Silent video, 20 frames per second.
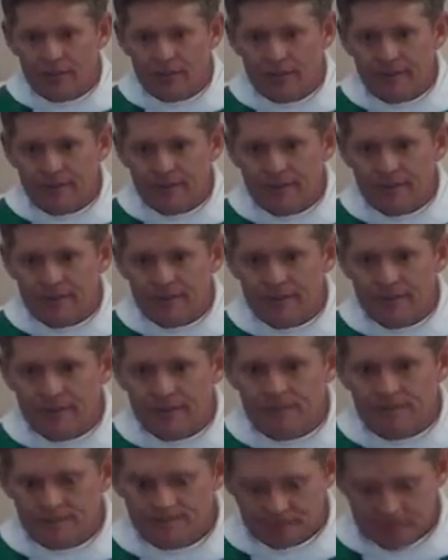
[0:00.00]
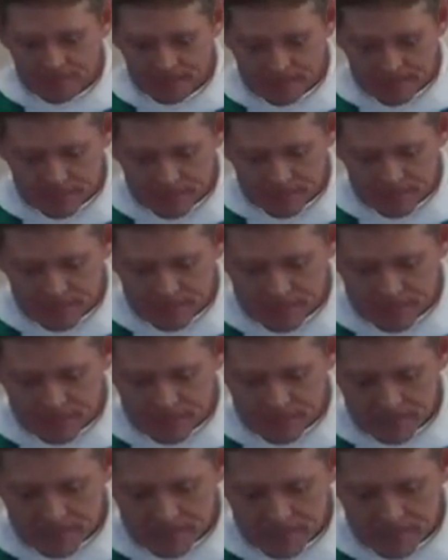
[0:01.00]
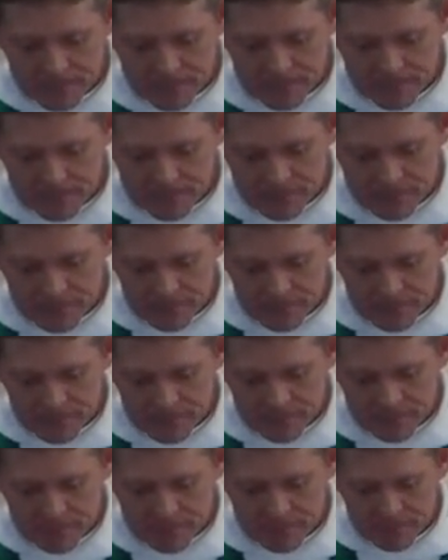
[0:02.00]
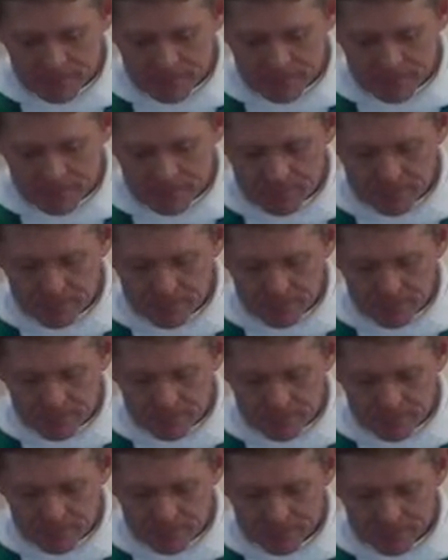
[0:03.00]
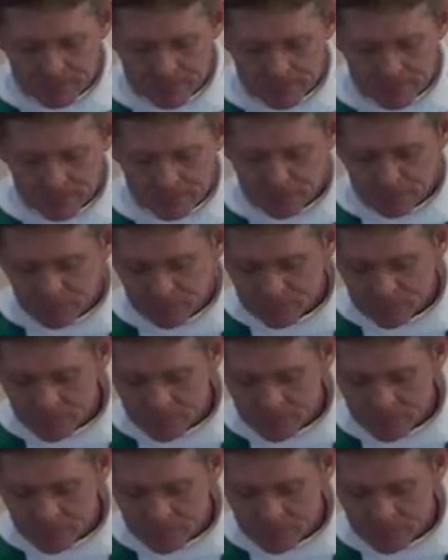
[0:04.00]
Nothing is said.